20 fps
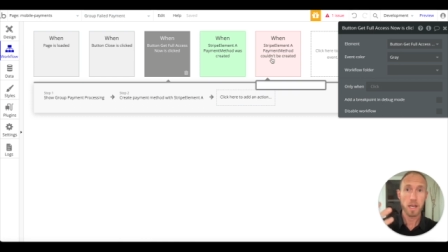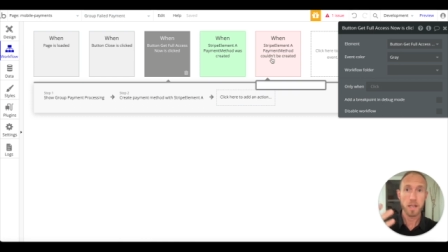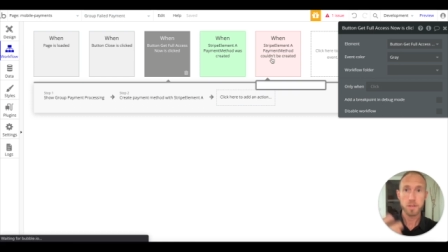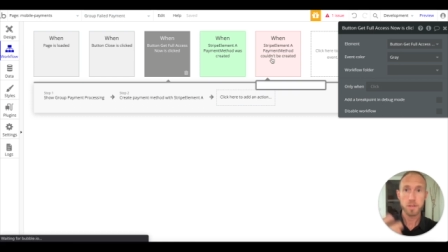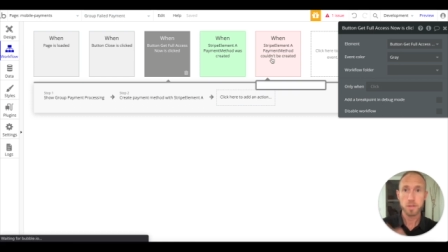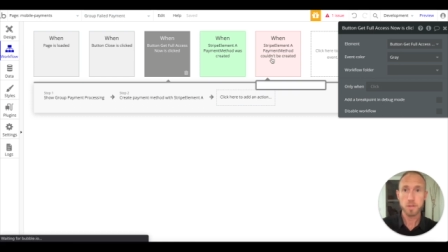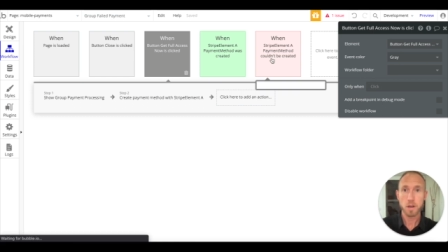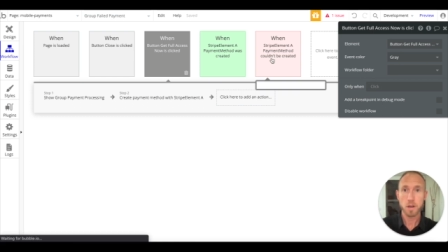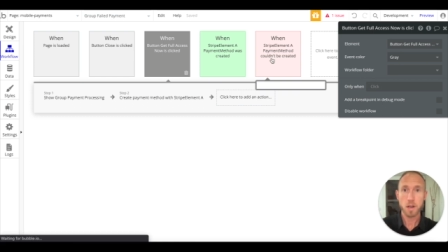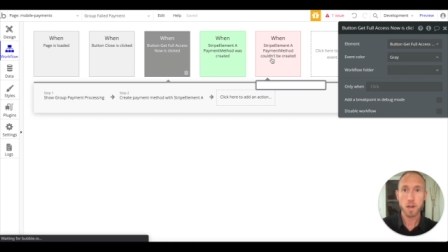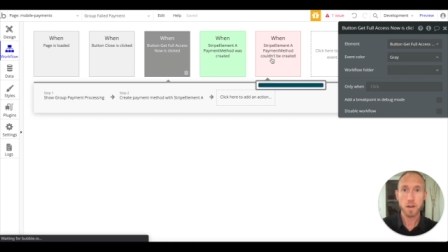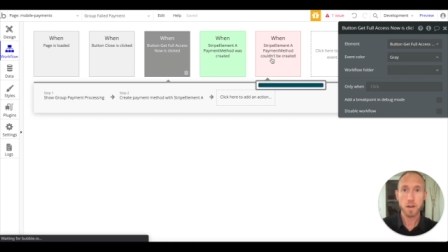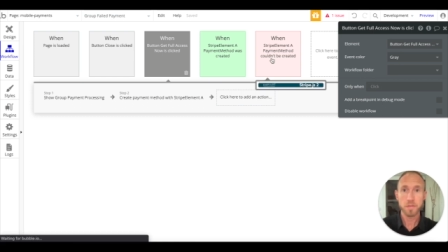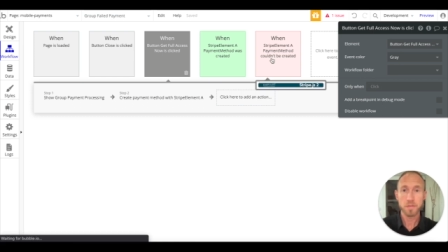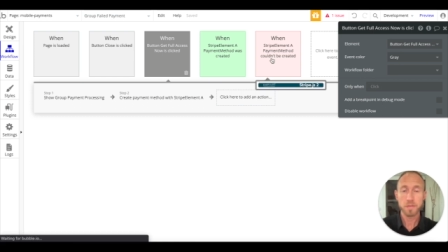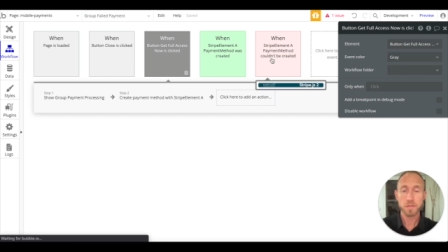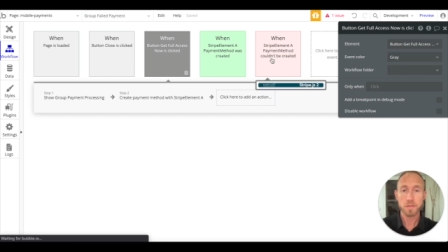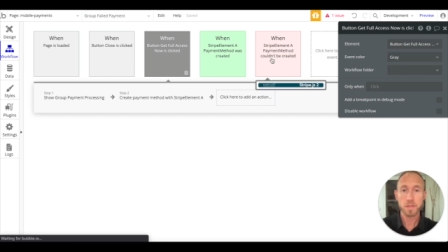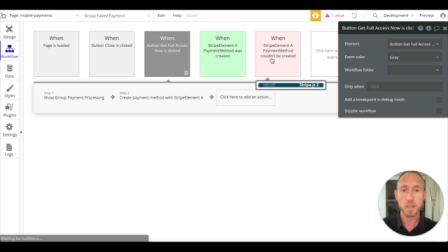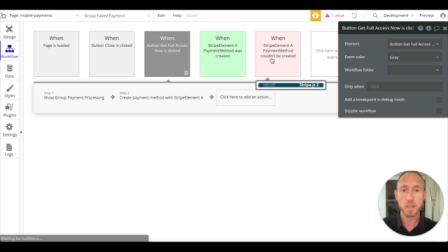start off
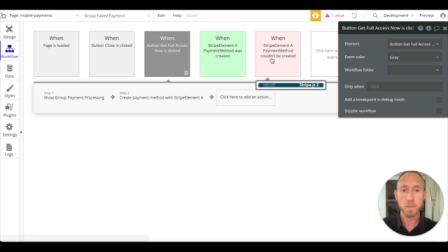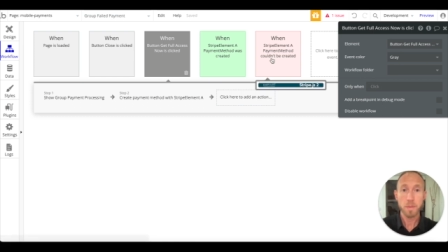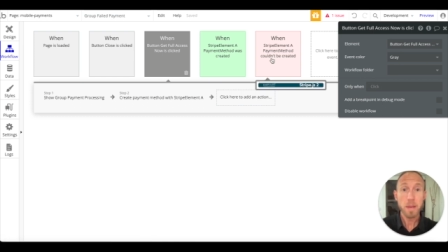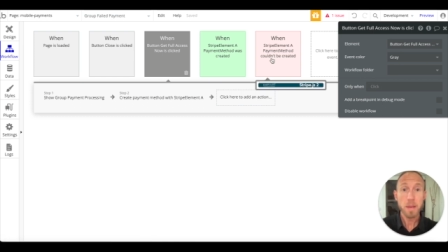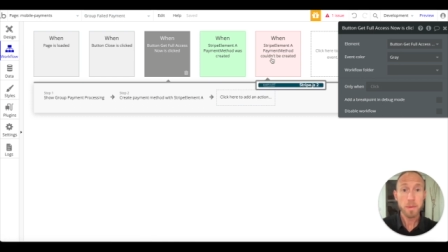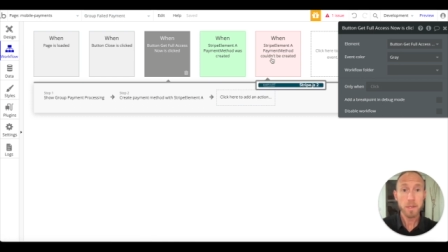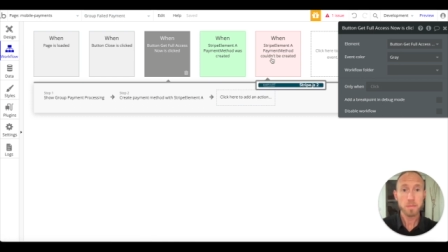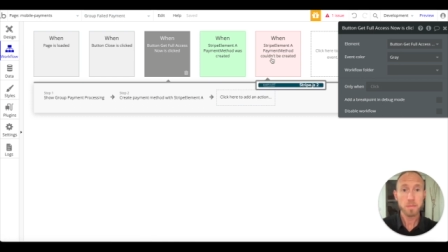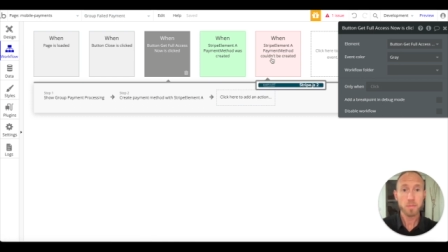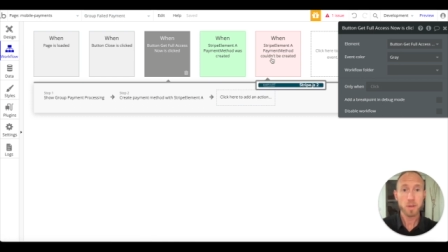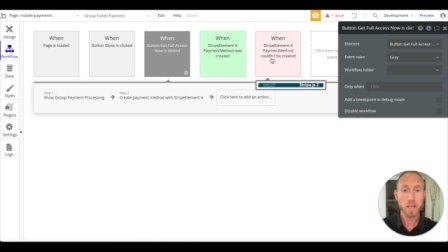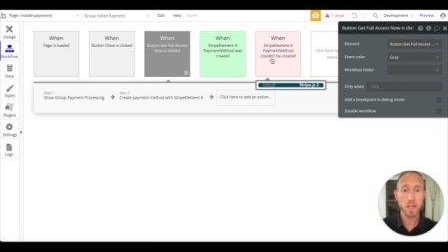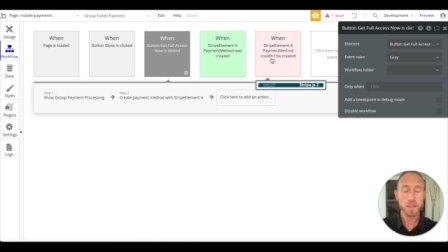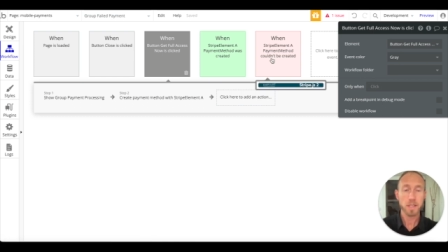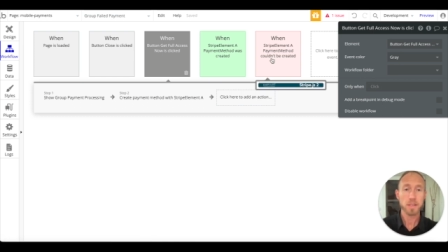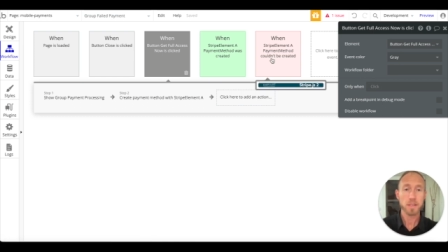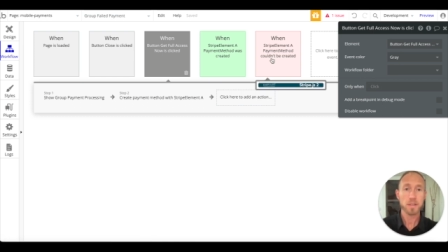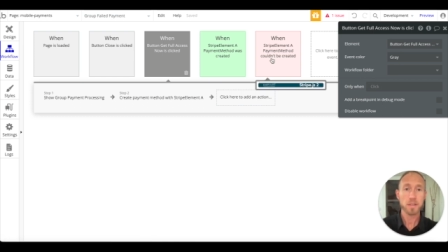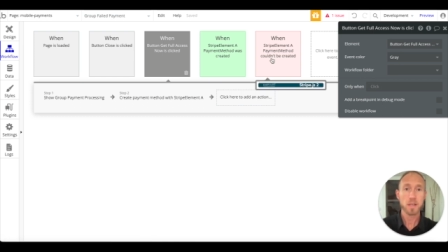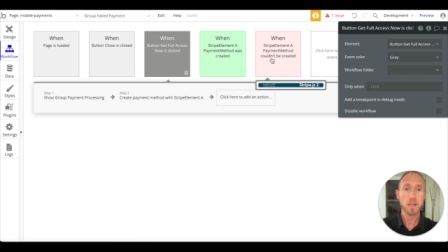the payment
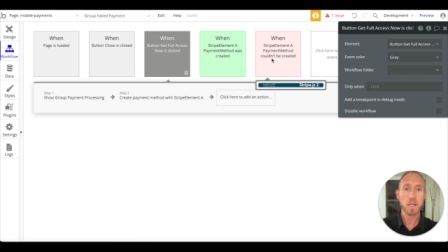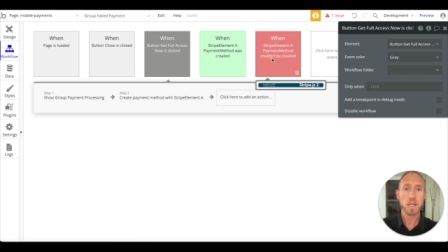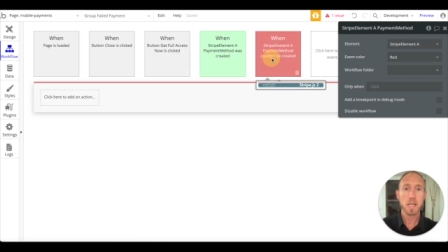process,